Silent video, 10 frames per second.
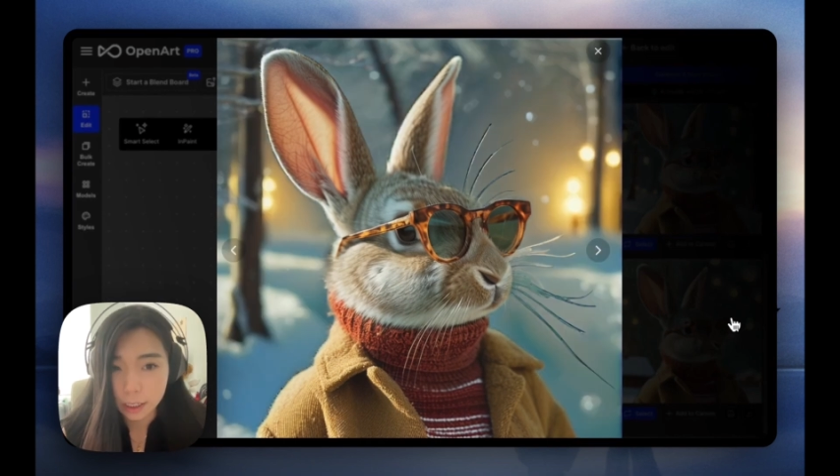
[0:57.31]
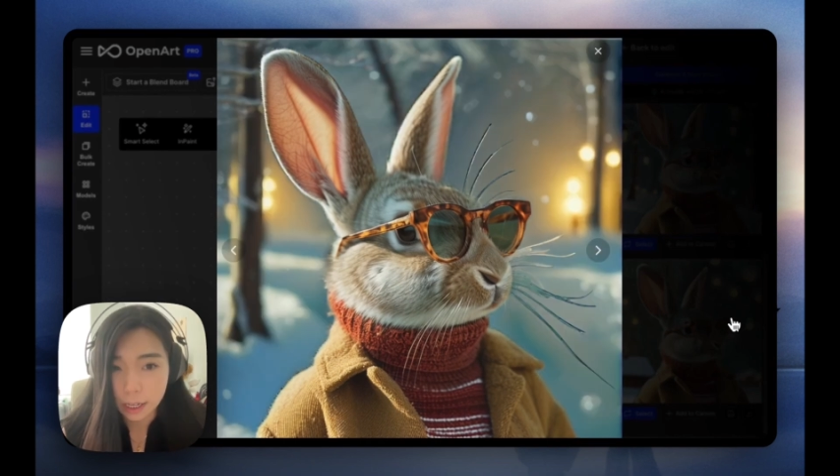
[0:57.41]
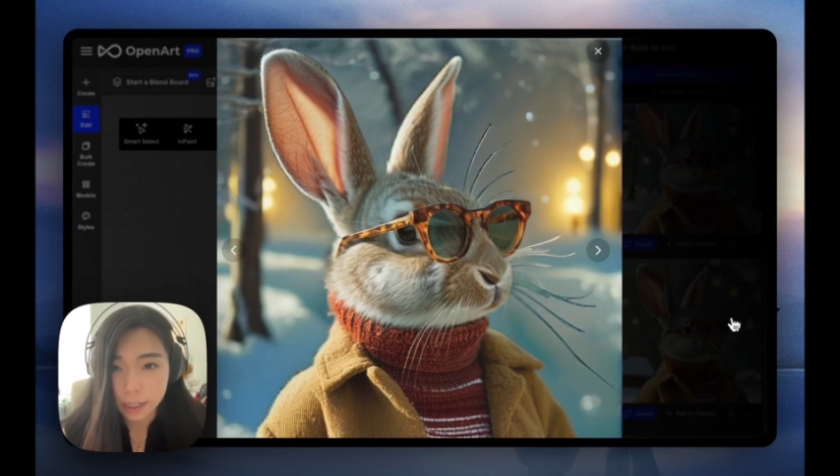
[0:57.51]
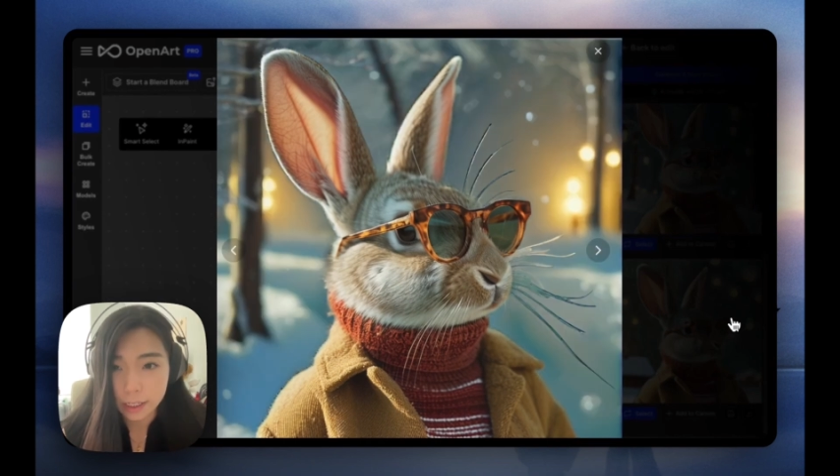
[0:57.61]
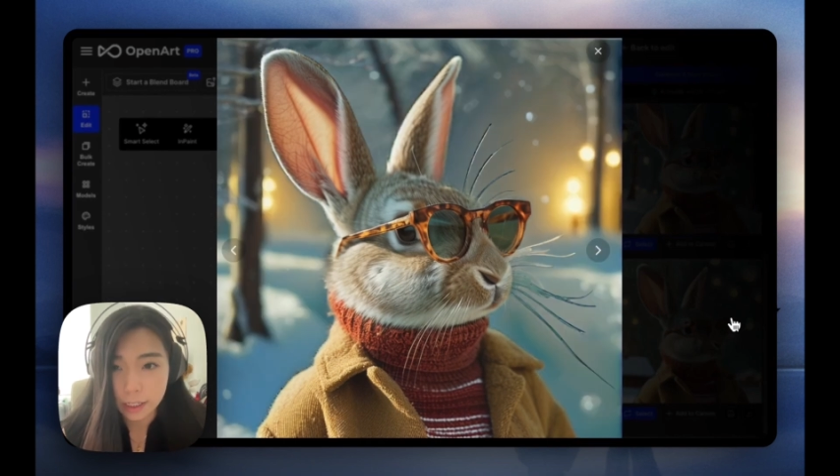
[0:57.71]

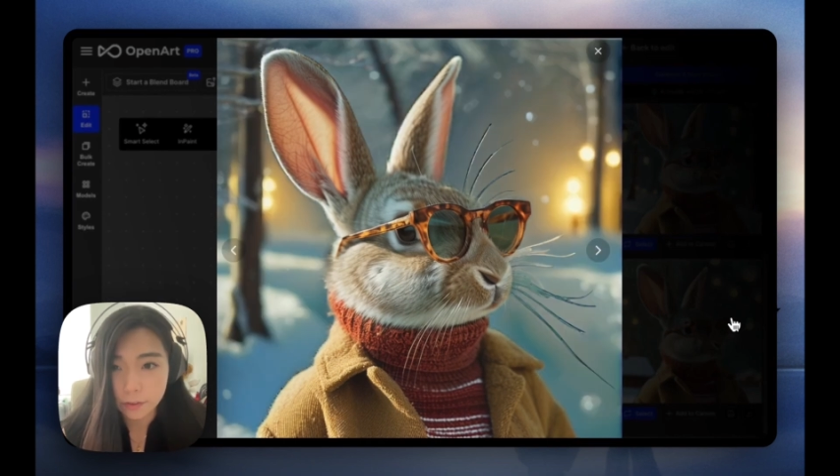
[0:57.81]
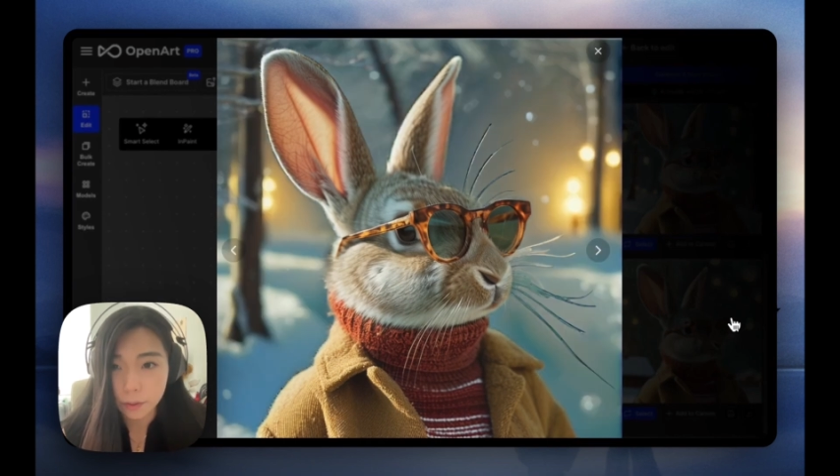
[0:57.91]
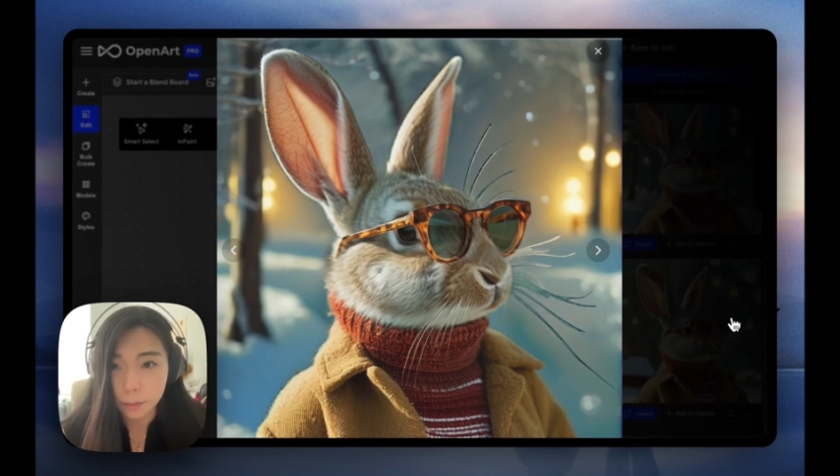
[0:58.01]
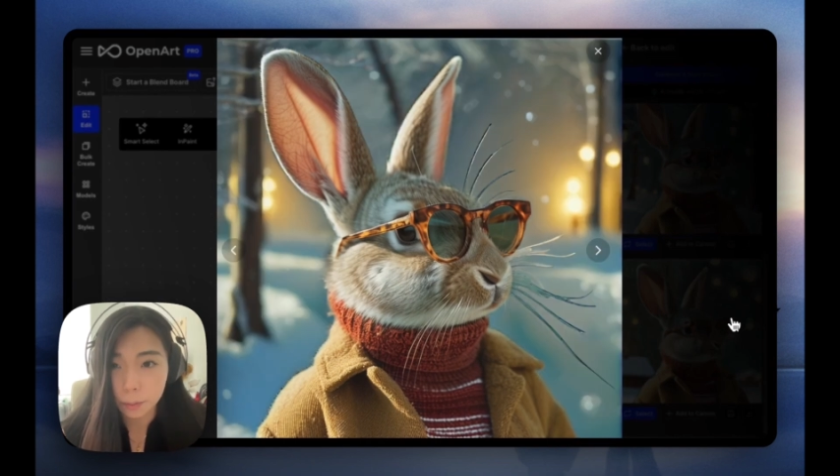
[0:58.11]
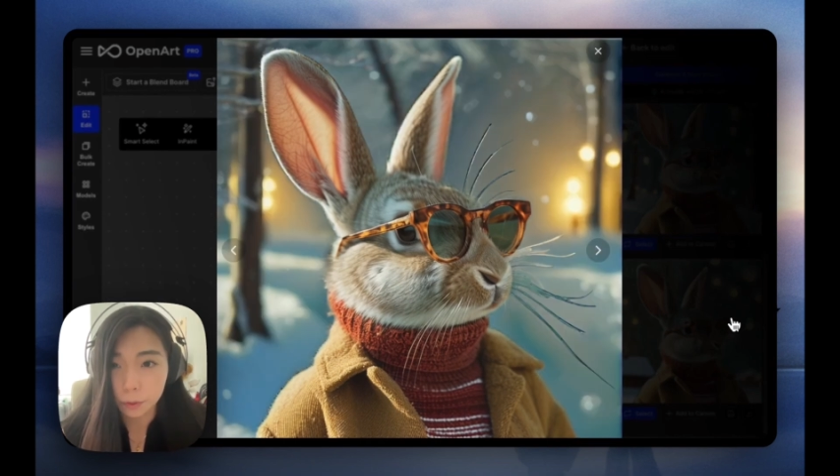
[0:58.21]
and it
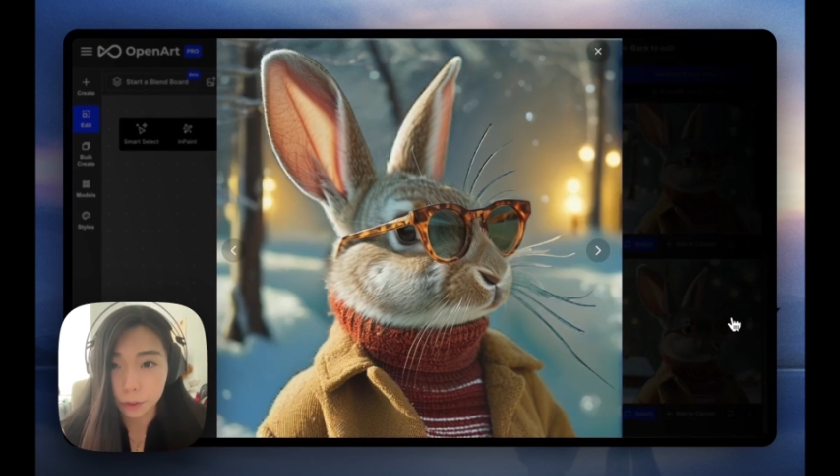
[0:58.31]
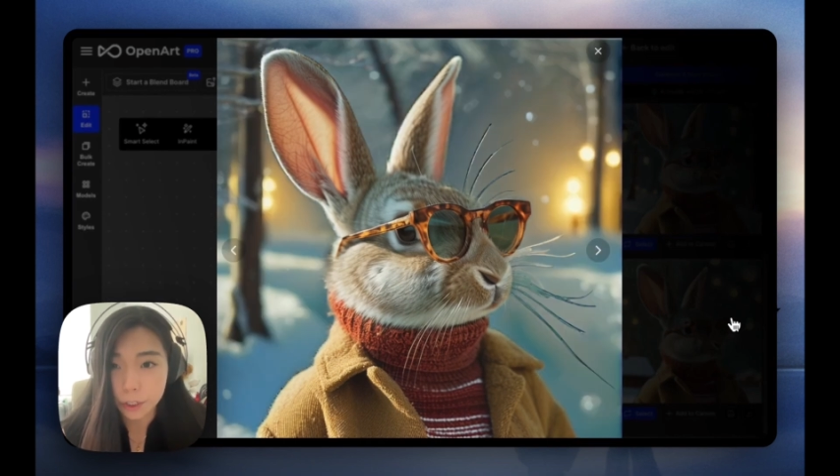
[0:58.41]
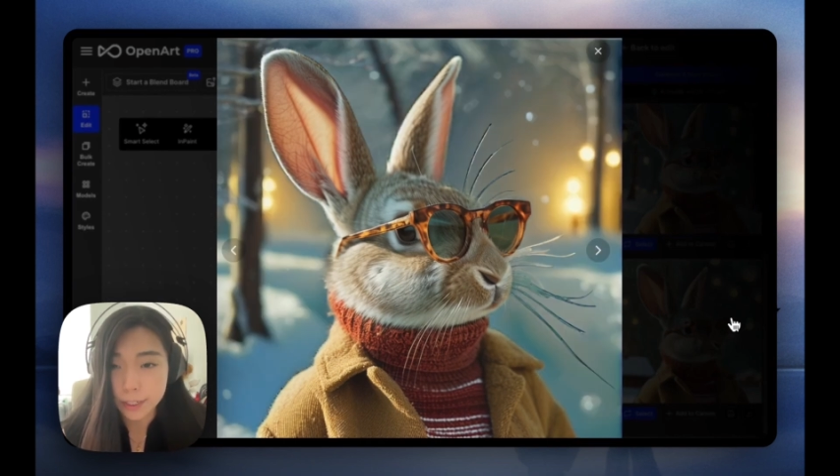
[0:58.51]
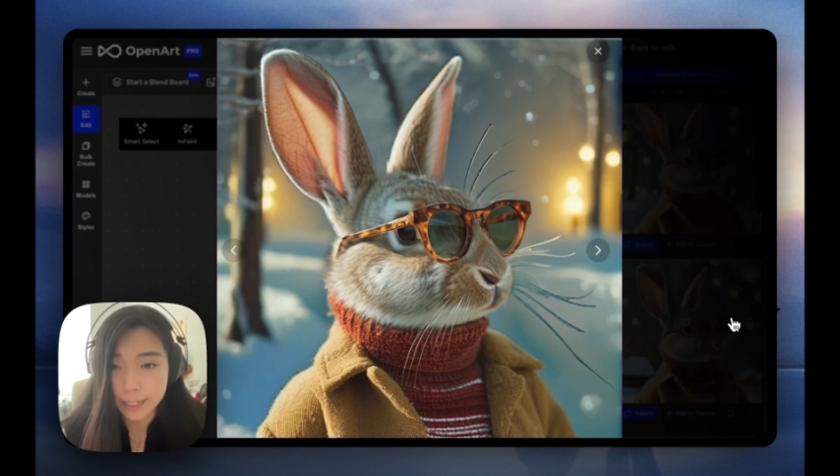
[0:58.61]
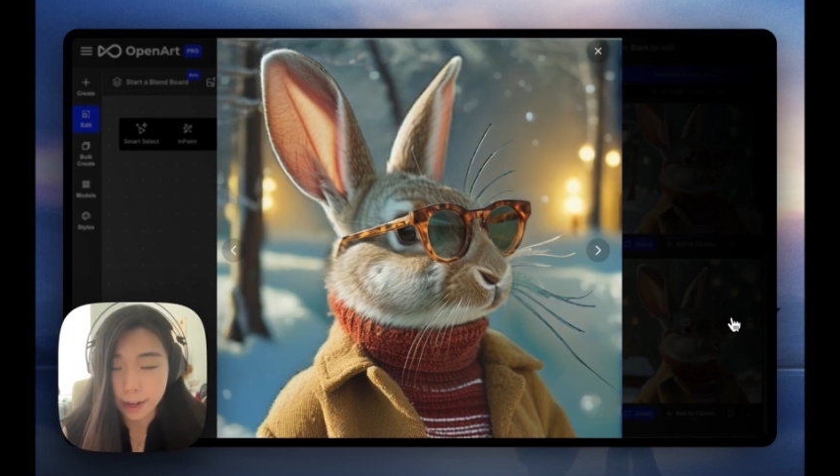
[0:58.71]
even
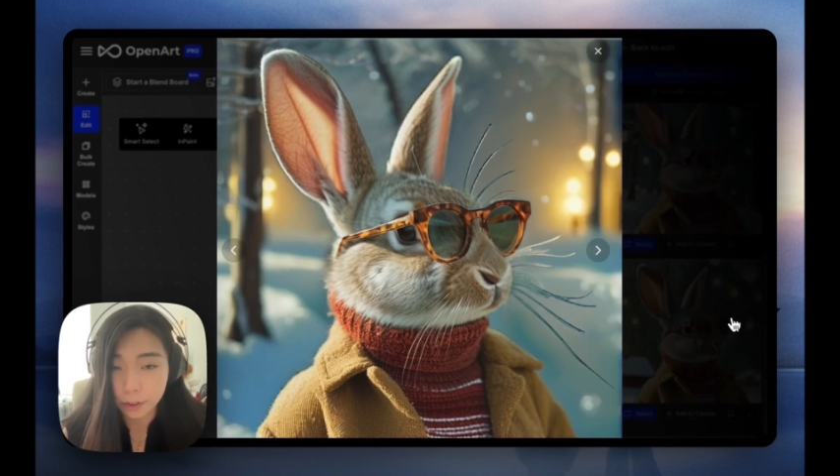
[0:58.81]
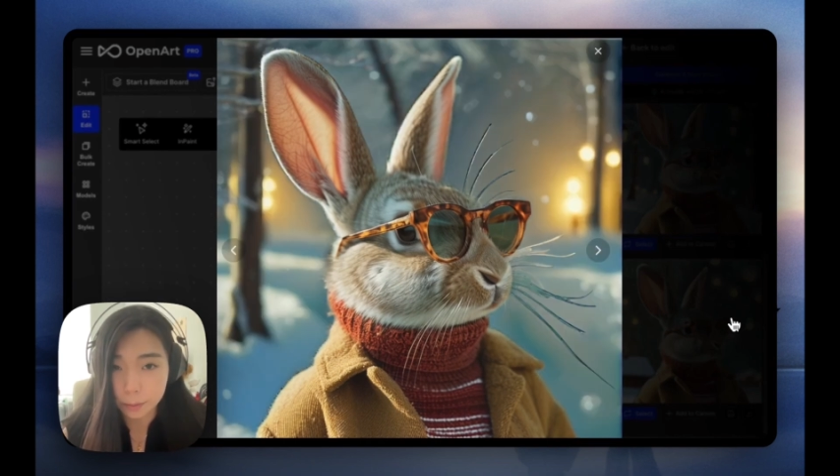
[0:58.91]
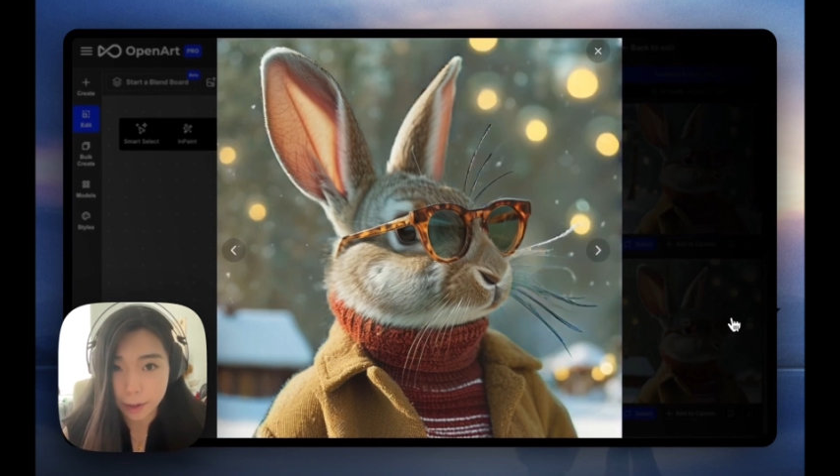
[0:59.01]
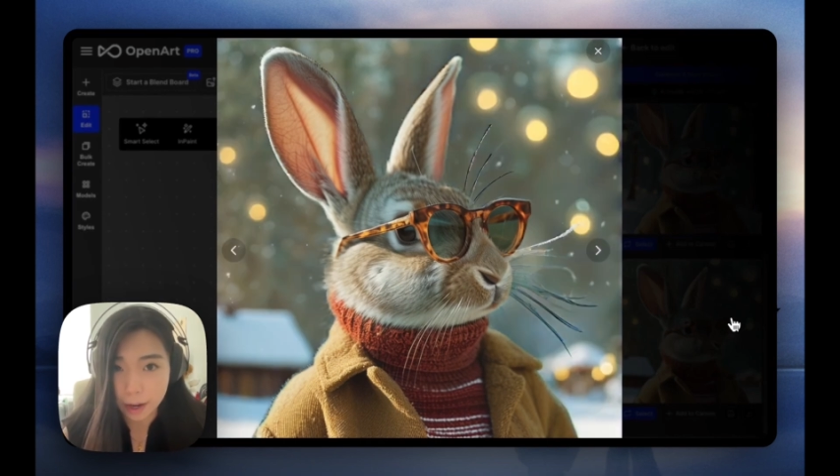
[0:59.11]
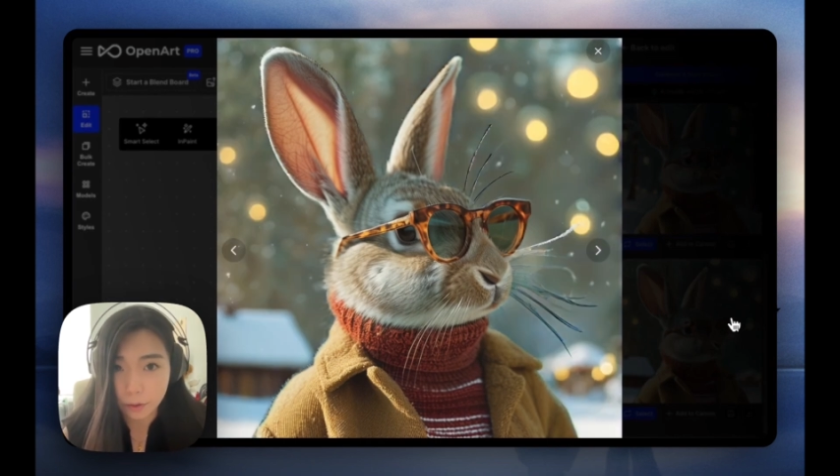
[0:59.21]
blurs out the
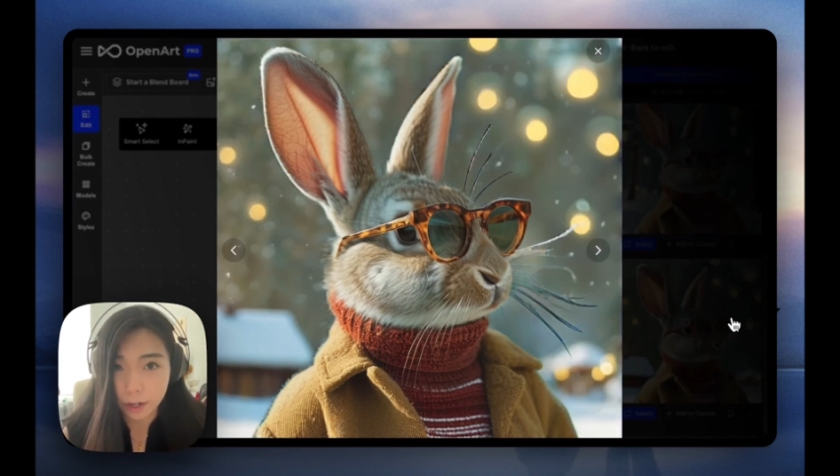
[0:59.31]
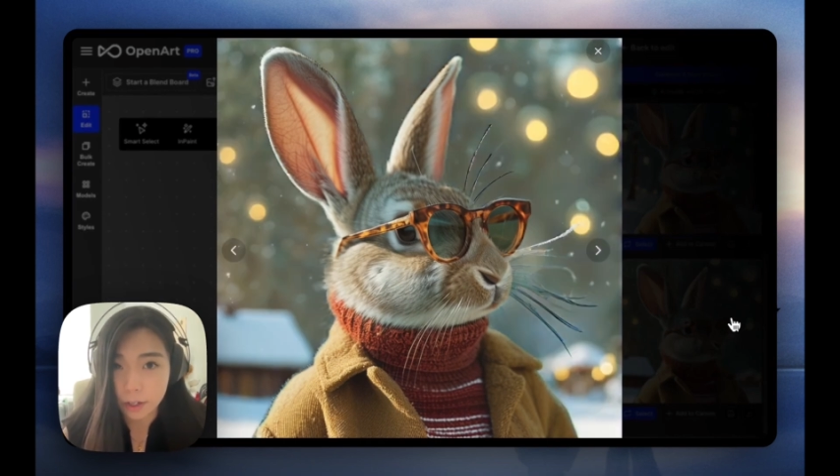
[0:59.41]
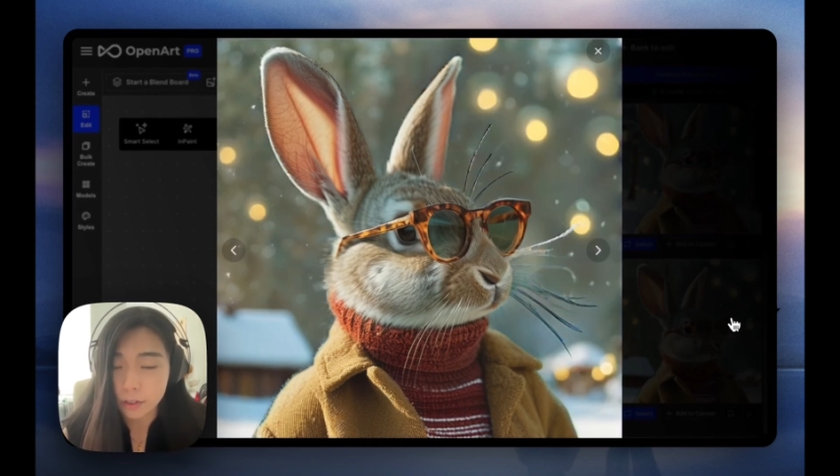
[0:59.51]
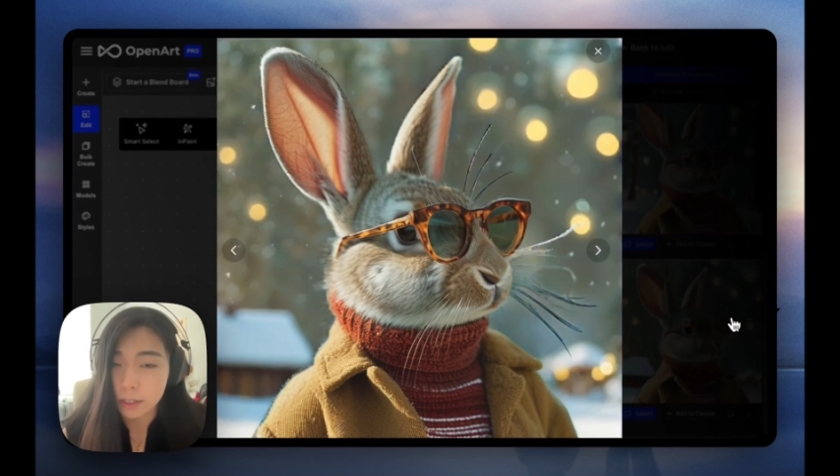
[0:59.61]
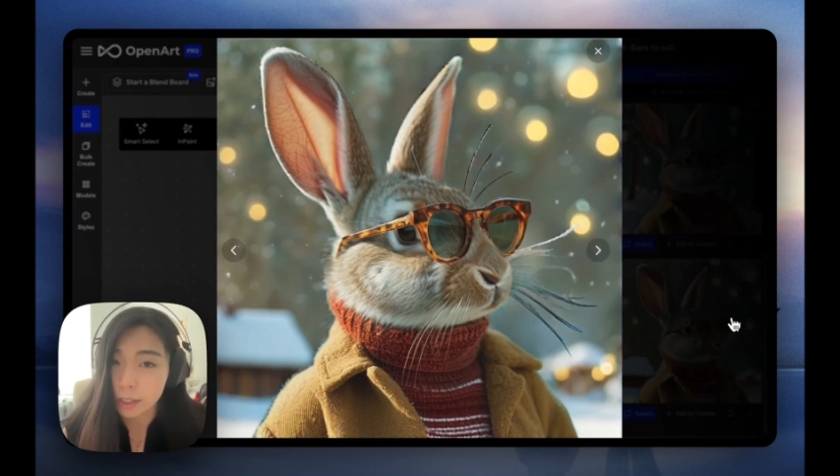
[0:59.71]
background